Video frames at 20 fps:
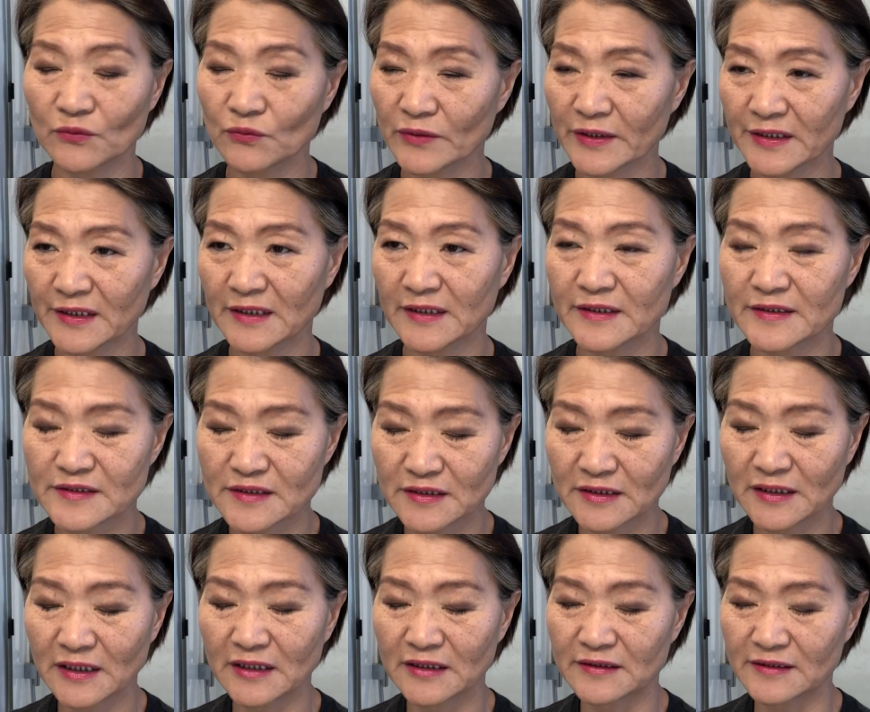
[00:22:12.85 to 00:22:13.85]
When it is
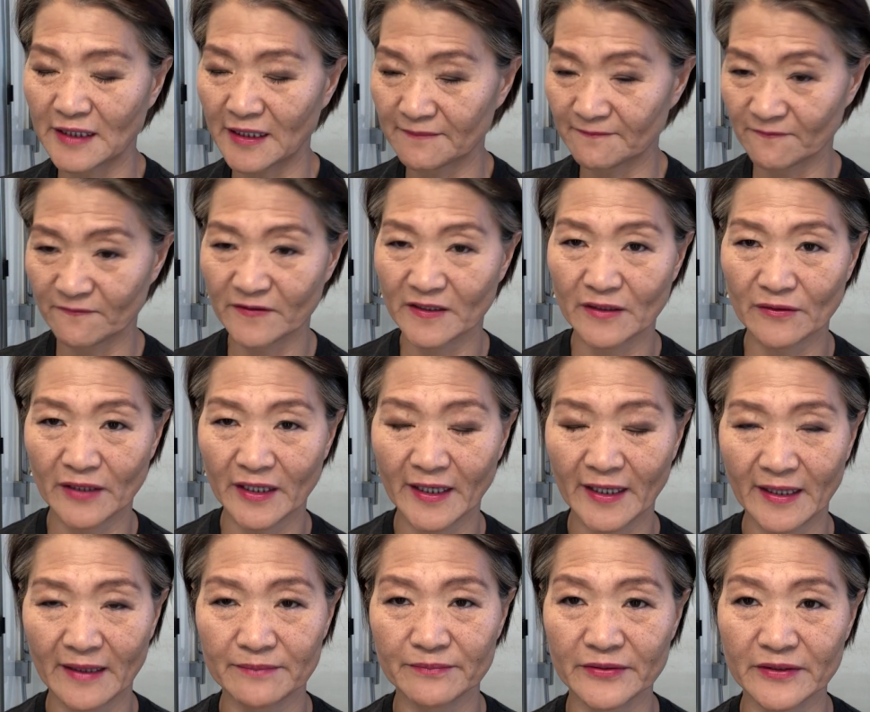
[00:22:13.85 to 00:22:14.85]
cleaned, I'm very
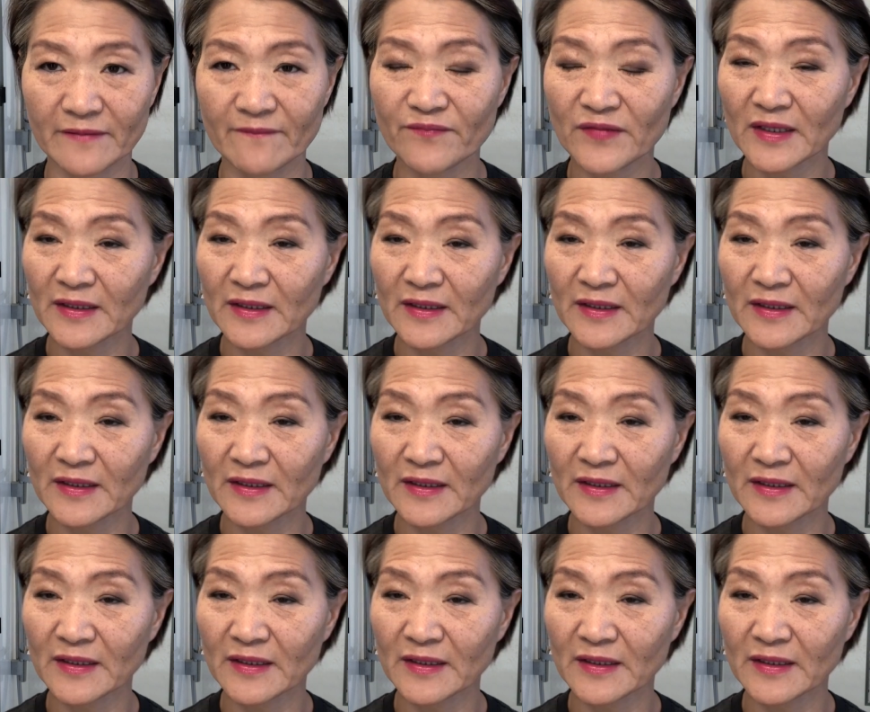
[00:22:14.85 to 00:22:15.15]
happy.